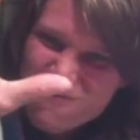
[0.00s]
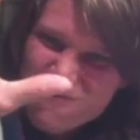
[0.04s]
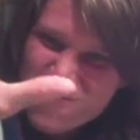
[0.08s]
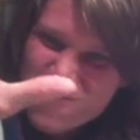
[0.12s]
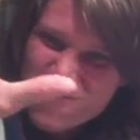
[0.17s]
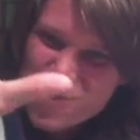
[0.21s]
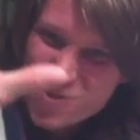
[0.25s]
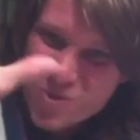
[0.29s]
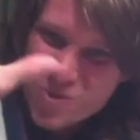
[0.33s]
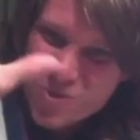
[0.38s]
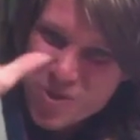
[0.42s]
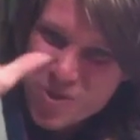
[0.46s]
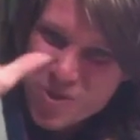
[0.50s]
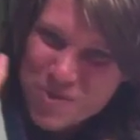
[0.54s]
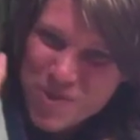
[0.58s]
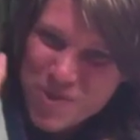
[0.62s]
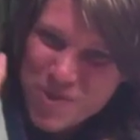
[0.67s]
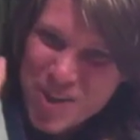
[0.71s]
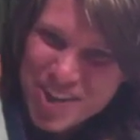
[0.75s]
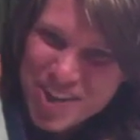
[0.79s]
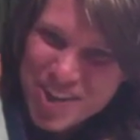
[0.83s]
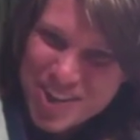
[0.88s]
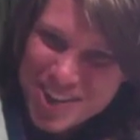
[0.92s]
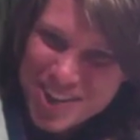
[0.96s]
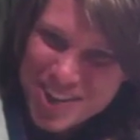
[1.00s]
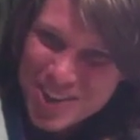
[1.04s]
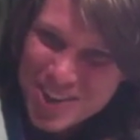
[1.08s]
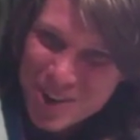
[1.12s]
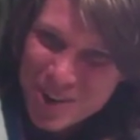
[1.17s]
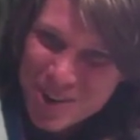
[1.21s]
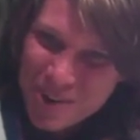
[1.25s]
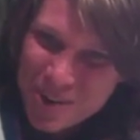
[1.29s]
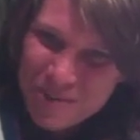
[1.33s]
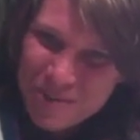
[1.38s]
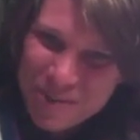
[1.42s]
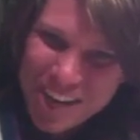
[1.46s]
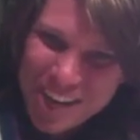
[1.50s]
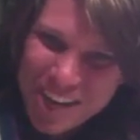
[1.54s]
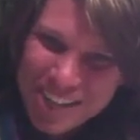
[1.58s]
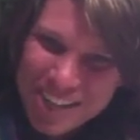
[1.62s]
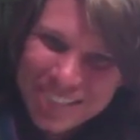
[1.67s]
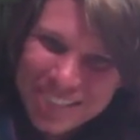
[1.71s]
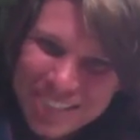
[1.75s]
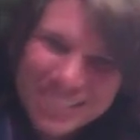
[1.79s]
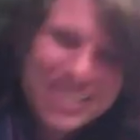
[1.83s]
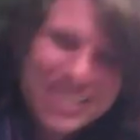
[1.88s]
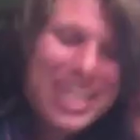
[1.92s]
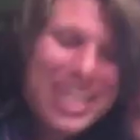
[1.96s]
cream it into their
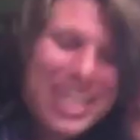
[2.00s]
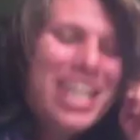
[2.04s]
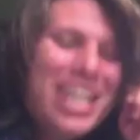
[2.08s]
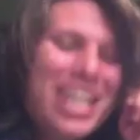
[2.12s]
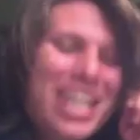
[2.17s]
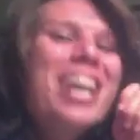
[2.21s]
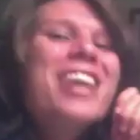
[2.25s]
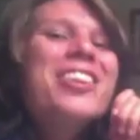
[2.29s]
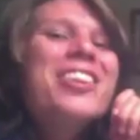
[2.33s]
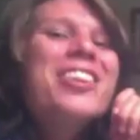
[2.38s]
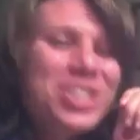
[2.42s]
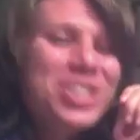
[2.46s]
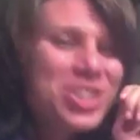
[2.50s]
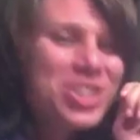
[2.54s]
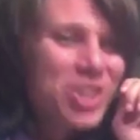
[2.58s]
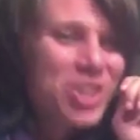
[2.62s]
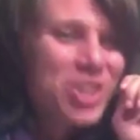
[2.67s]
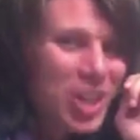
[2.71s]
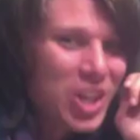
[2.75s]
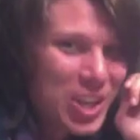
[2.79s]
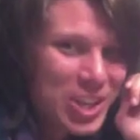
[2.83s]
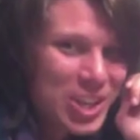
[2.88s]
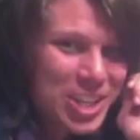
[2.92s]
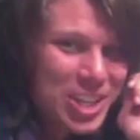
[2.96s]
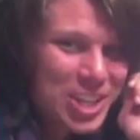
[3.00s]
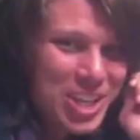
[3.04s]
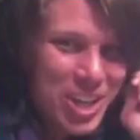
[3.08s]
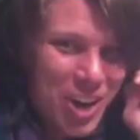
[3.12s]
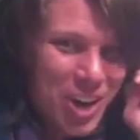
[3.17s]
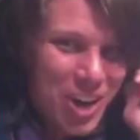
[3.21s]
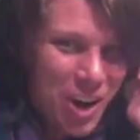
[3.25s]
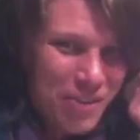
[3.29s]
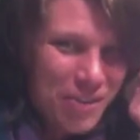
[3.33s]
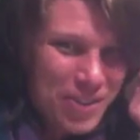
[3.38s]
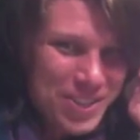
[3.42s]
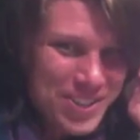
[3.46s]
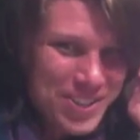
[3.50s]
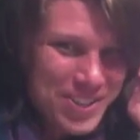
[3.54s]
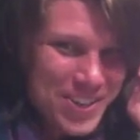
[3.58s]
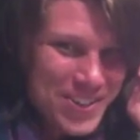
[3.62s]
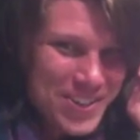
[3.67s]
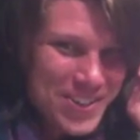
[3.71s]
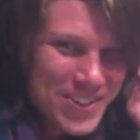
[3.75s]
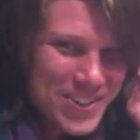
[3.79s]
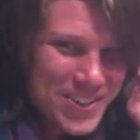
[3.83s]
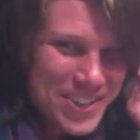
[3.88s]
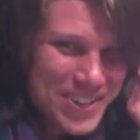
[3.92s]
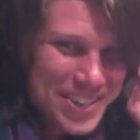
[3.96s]
face and then just start licking it off each
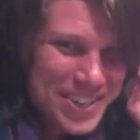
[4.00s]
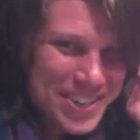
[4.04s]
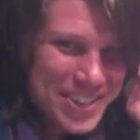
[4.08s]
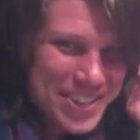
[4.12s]
other.